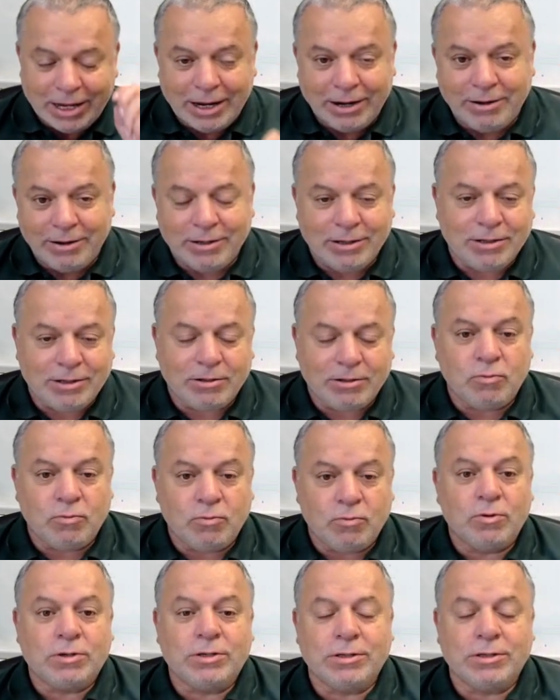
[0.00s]
area, the
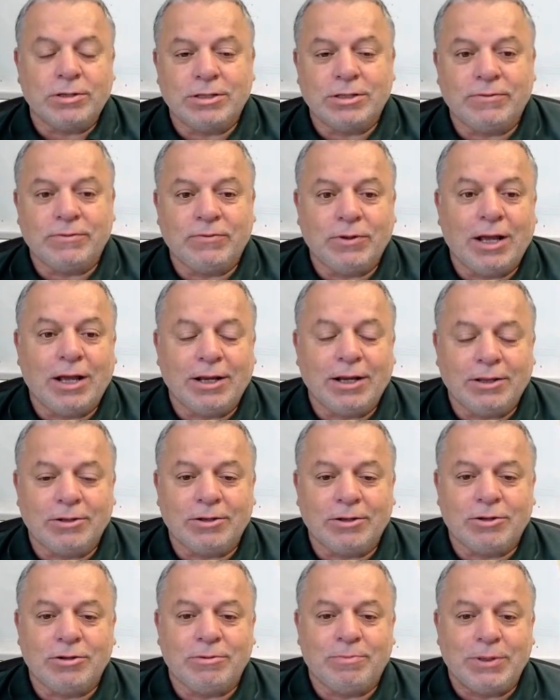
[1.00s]
waters, if you like,
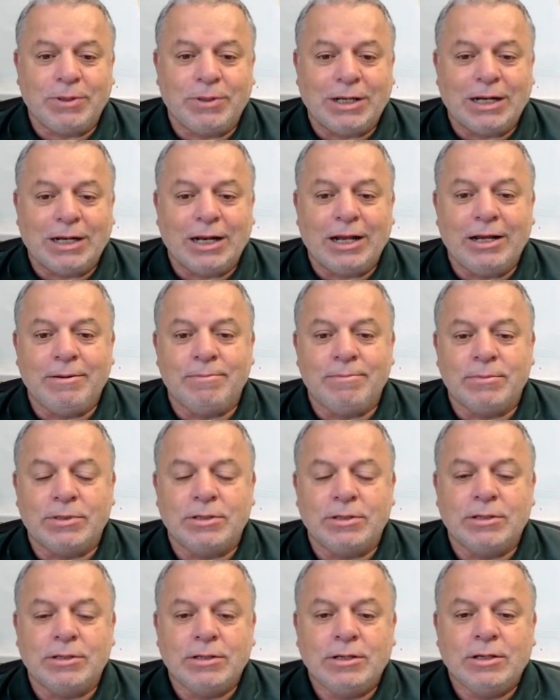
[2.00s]
that could be claimed
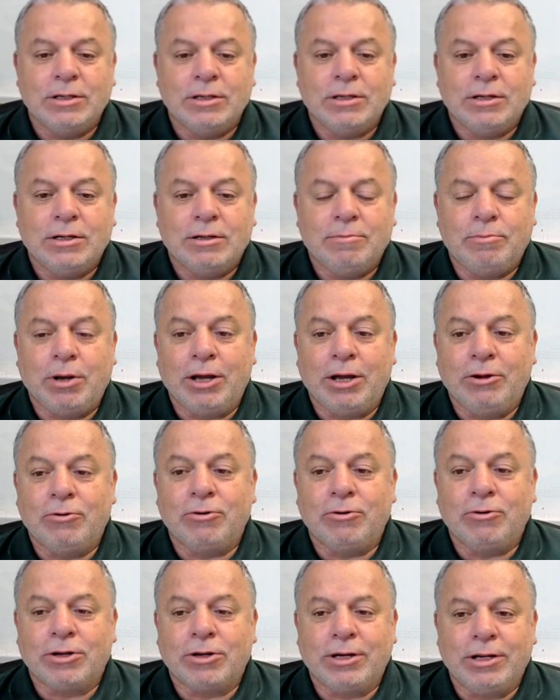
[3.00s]
by
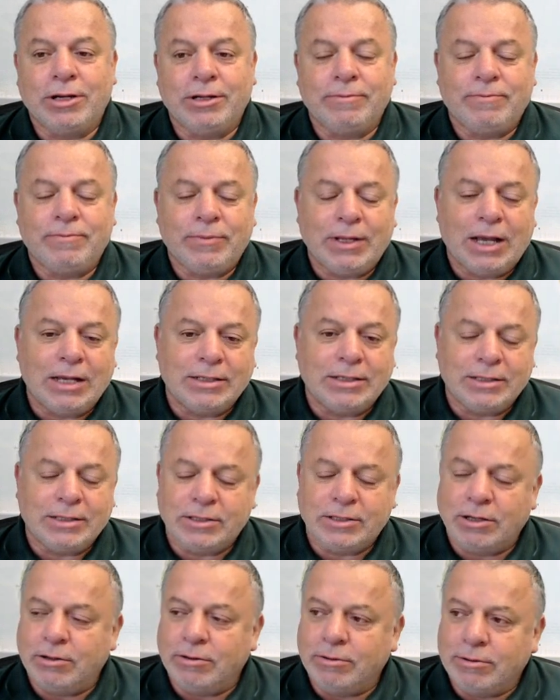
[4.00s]
Orkney as
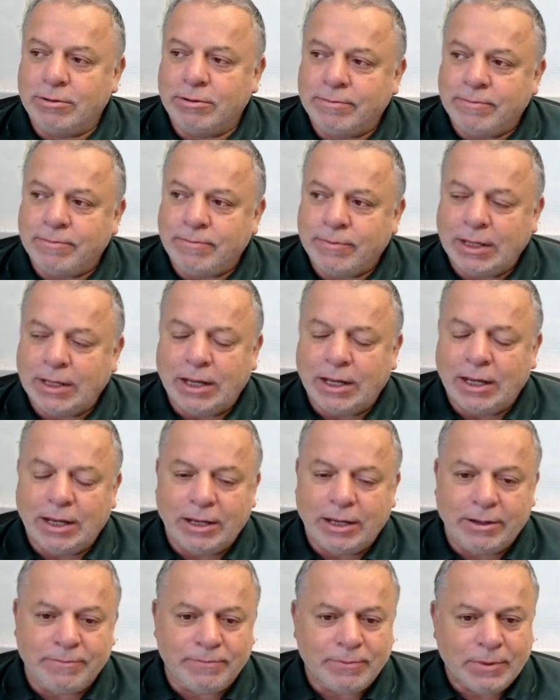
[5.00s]
its own.
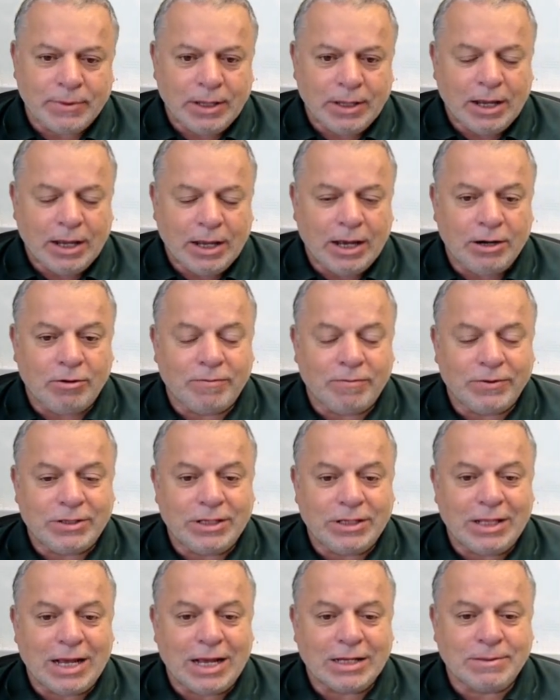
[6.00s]
And
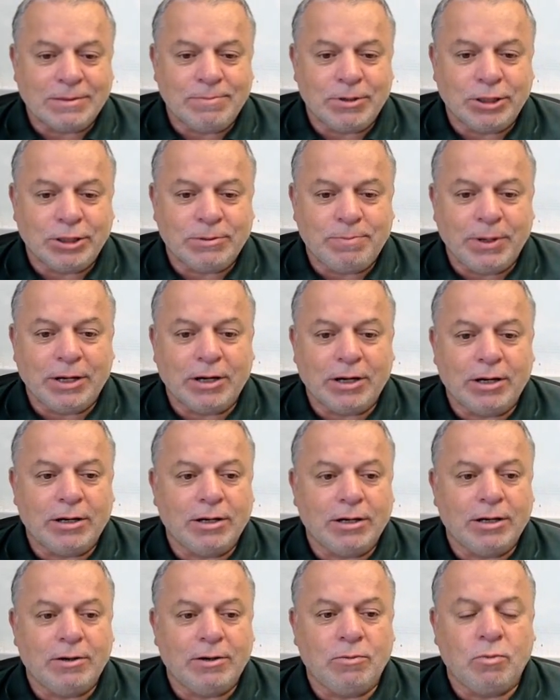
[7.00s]
obviously that's much
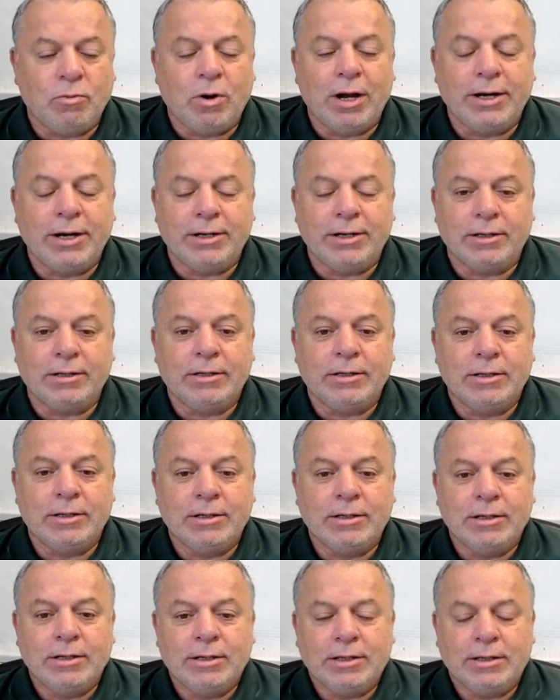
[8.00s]
bigger and wider
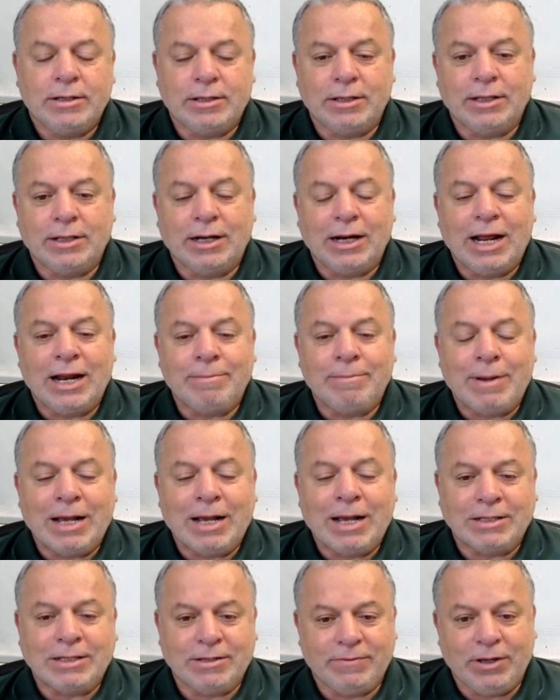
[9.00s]
than the
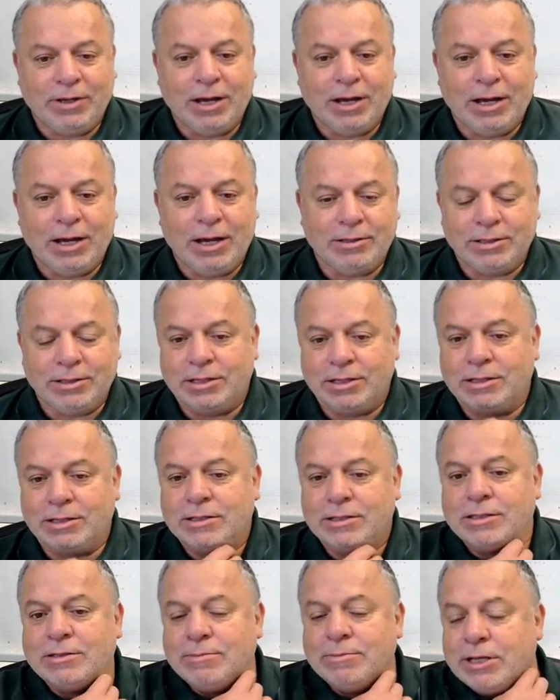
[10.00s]
landmass of the islands
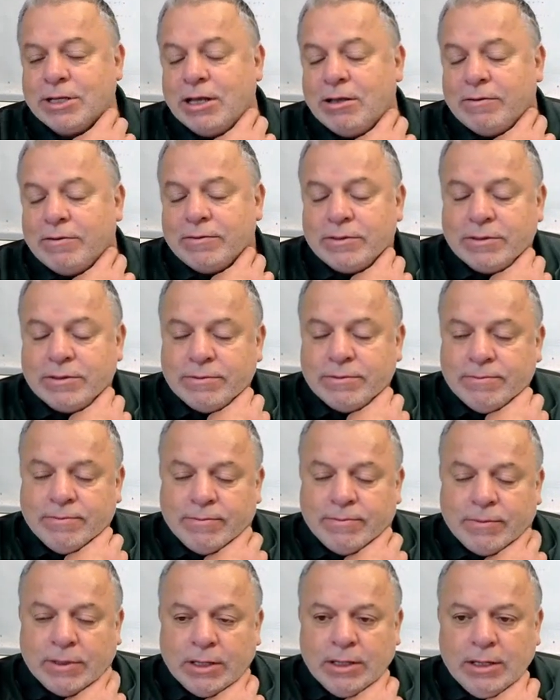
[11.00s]
themselves.
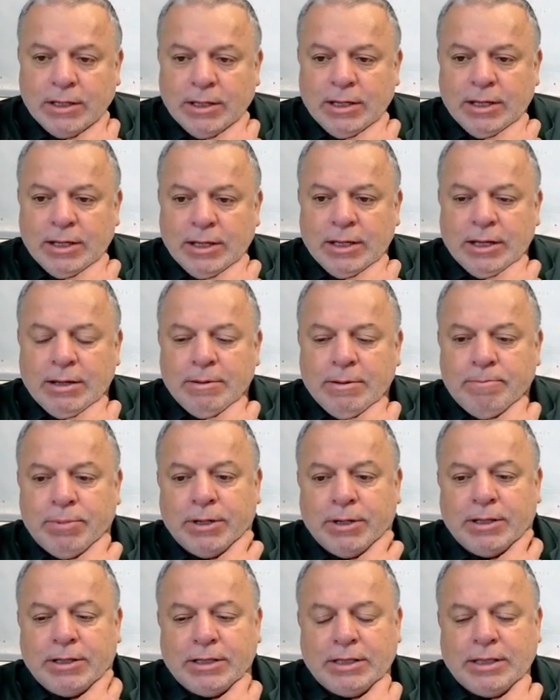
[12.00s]

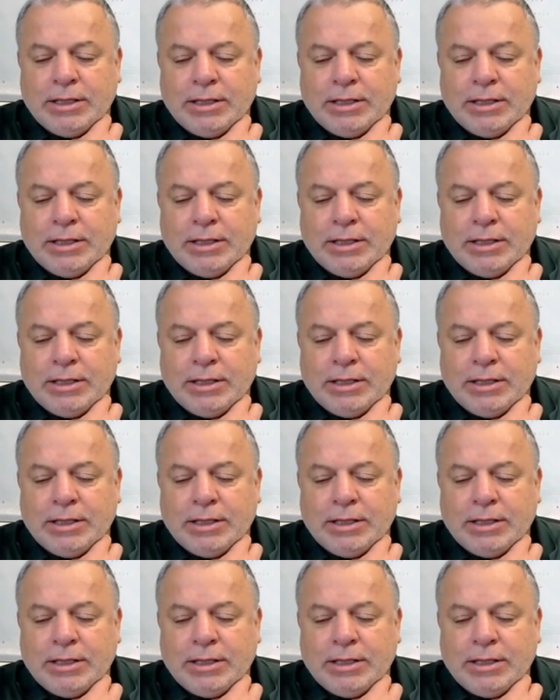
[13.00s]
But